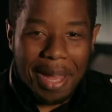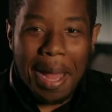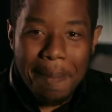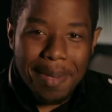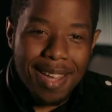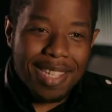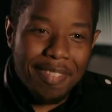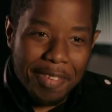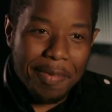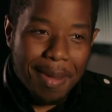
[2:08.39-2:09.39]
the ambiance
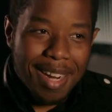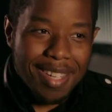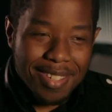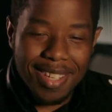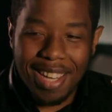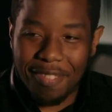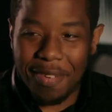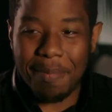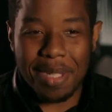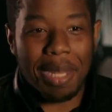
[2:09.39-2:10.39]
of everybody, so yeah, if
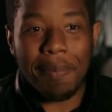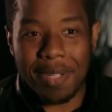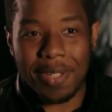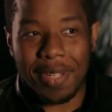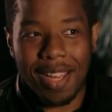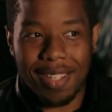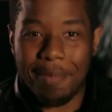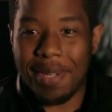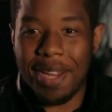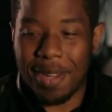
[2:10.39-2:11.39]
I'm slipping too loud,
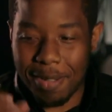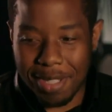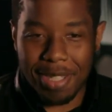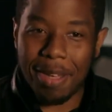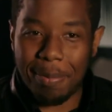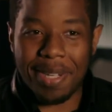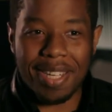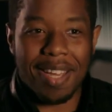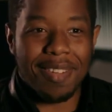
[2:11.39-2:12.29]
let me know and I'll just, I'll put it